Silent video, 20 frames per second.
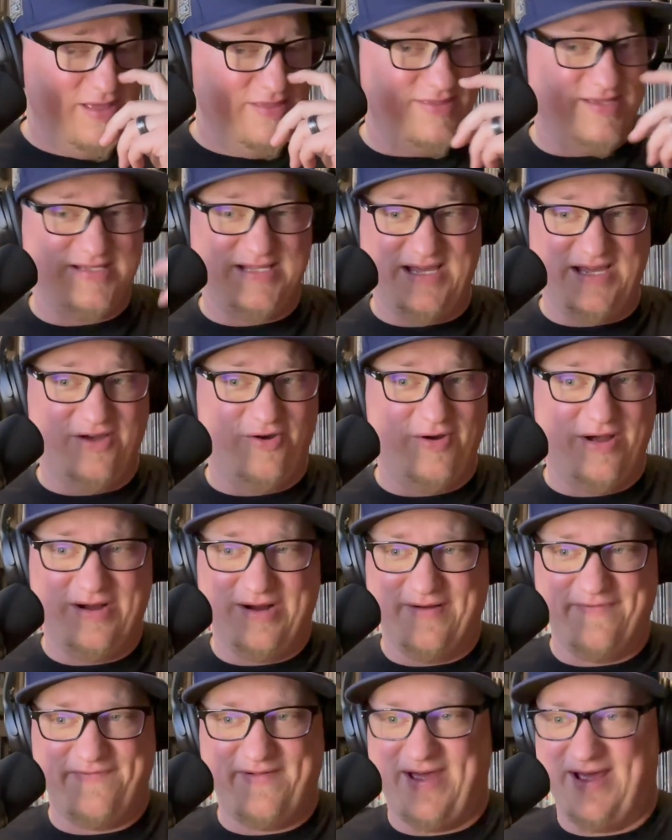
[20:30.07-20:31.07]
The Dio
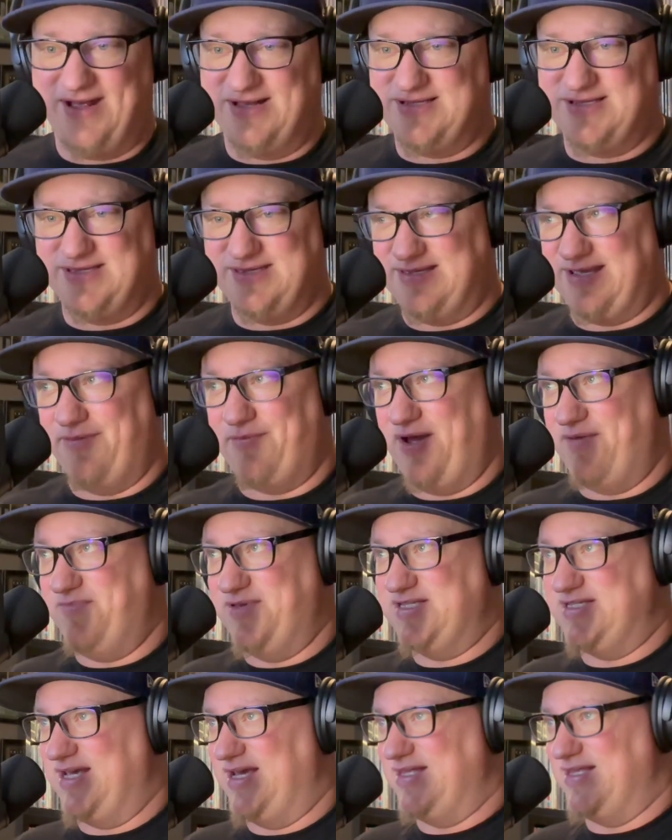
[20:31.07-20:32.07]
era fans, they might be
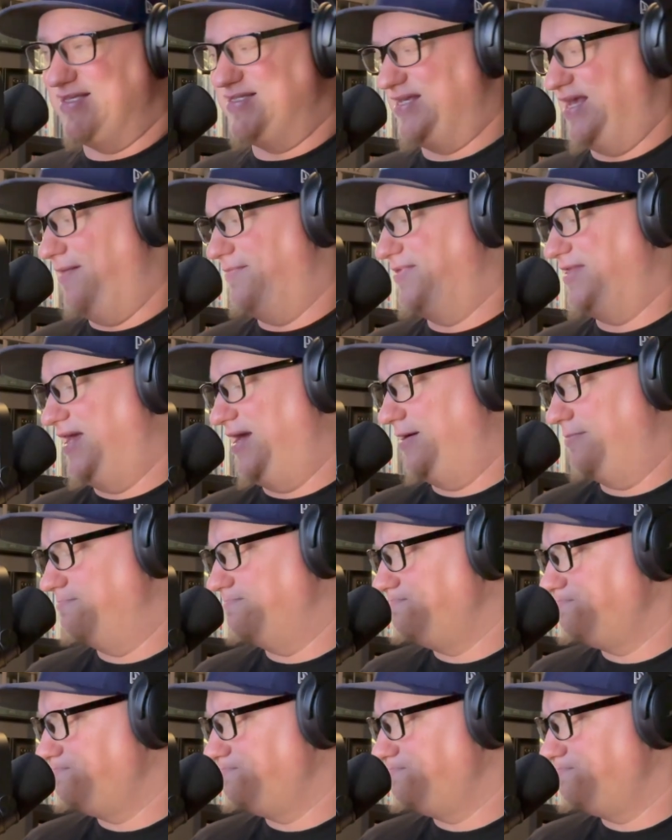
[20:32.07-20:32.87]
saying the same thing.